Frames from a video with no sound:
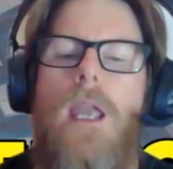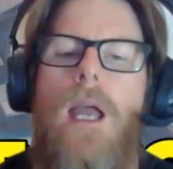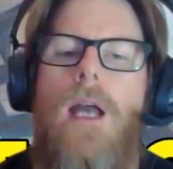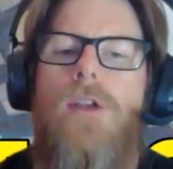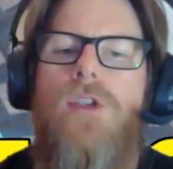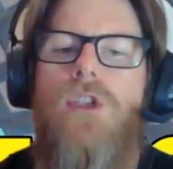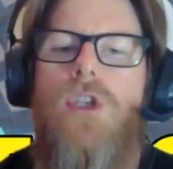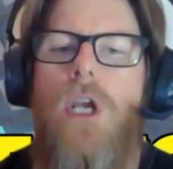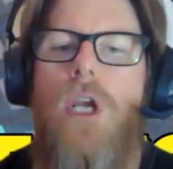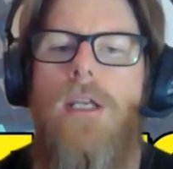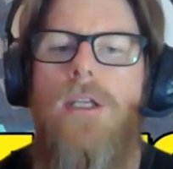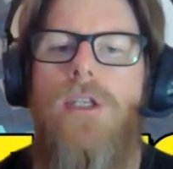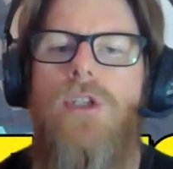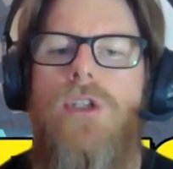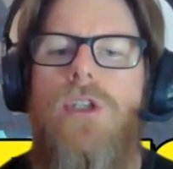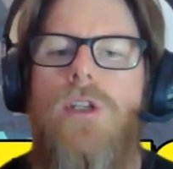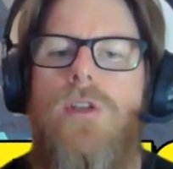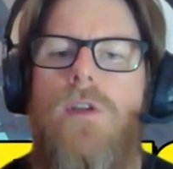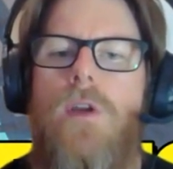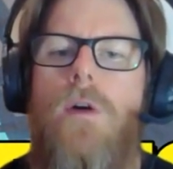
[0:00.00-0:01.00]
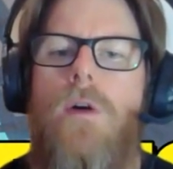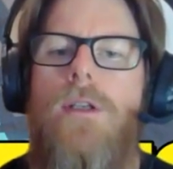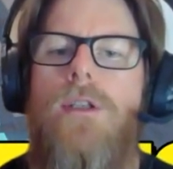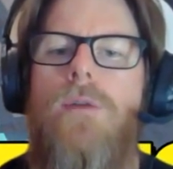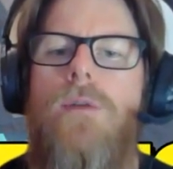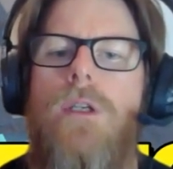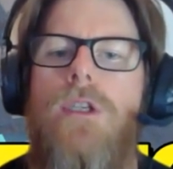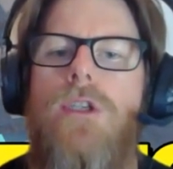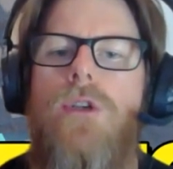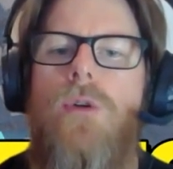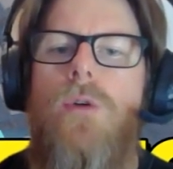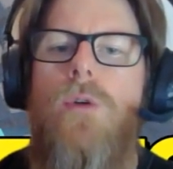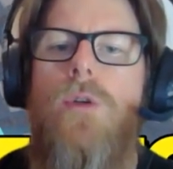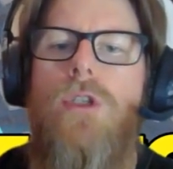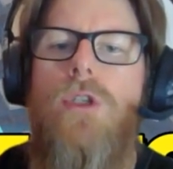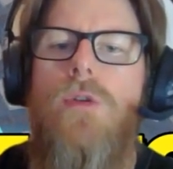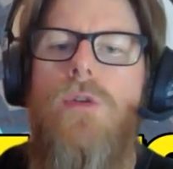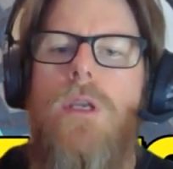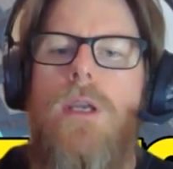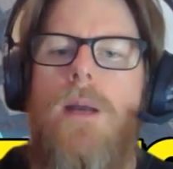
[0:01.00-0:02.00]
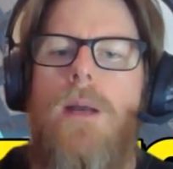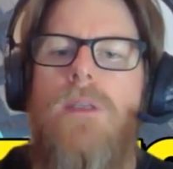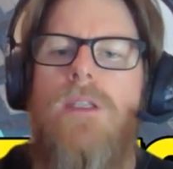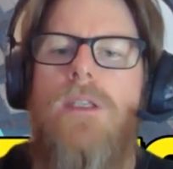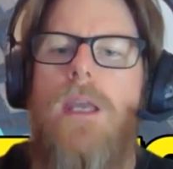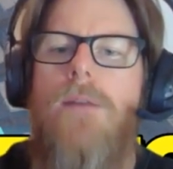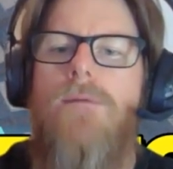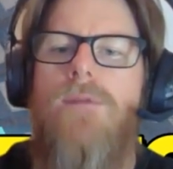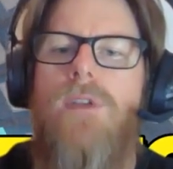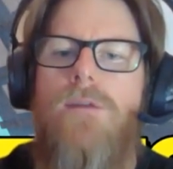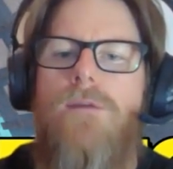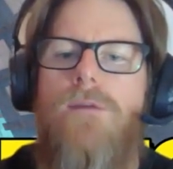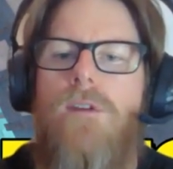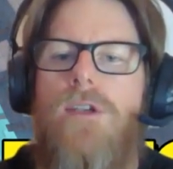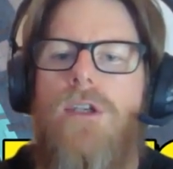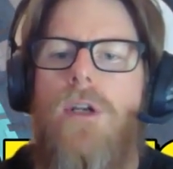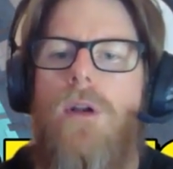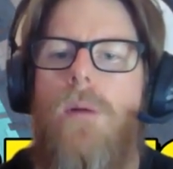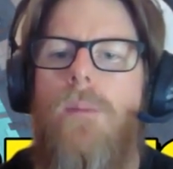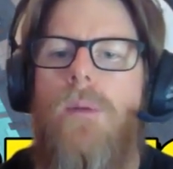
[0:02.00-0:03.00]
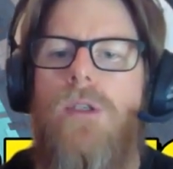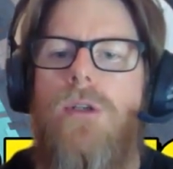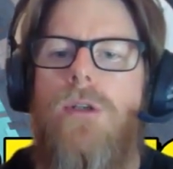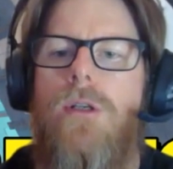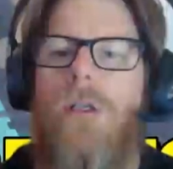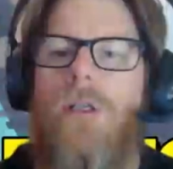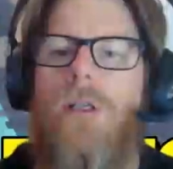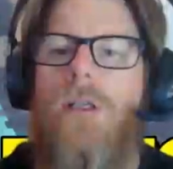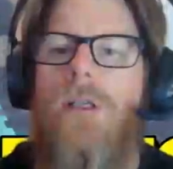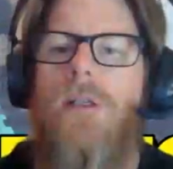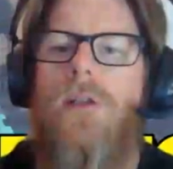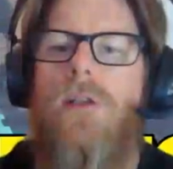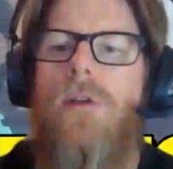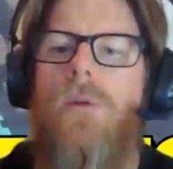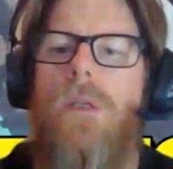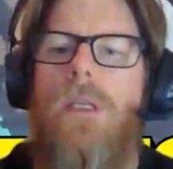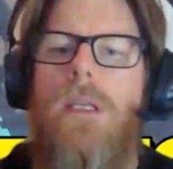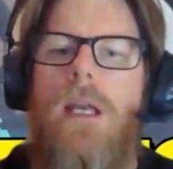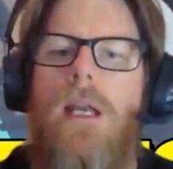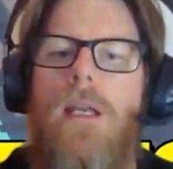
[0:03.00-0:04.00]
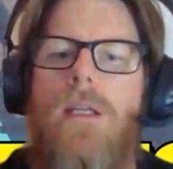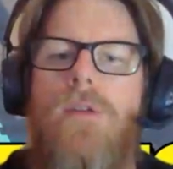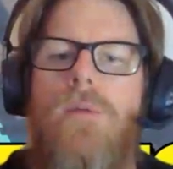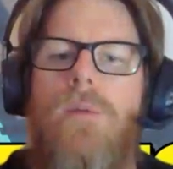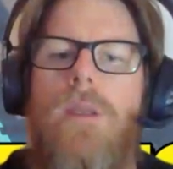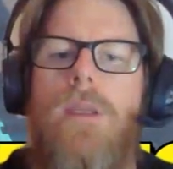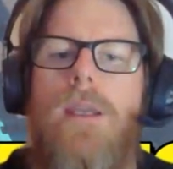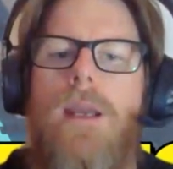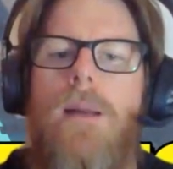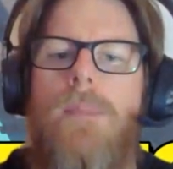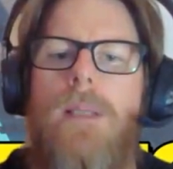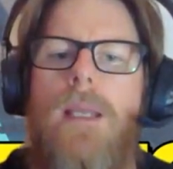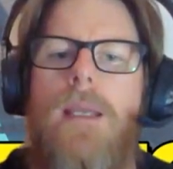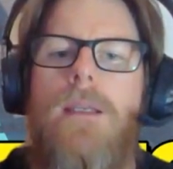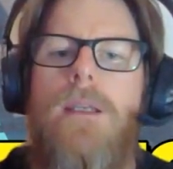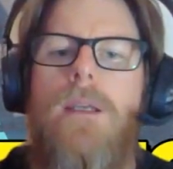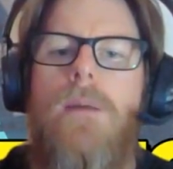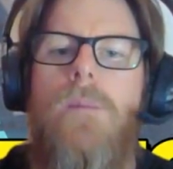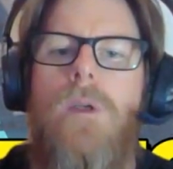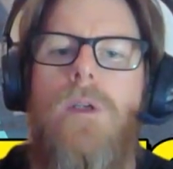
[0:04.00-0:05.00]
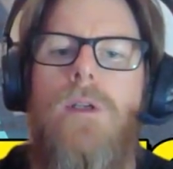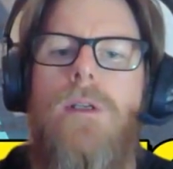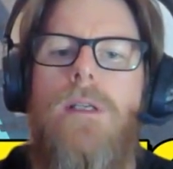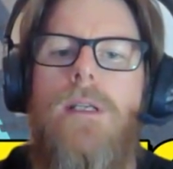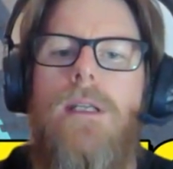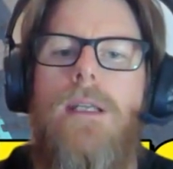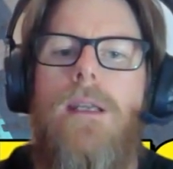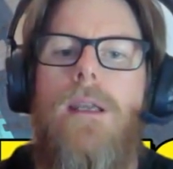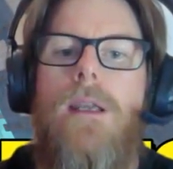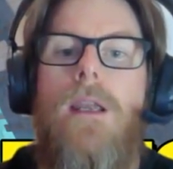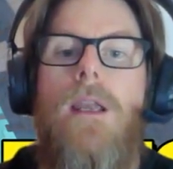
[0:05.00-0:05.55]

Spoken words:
a change designed to ensure newcomers have sufficient opportunities to engage with the Upland community.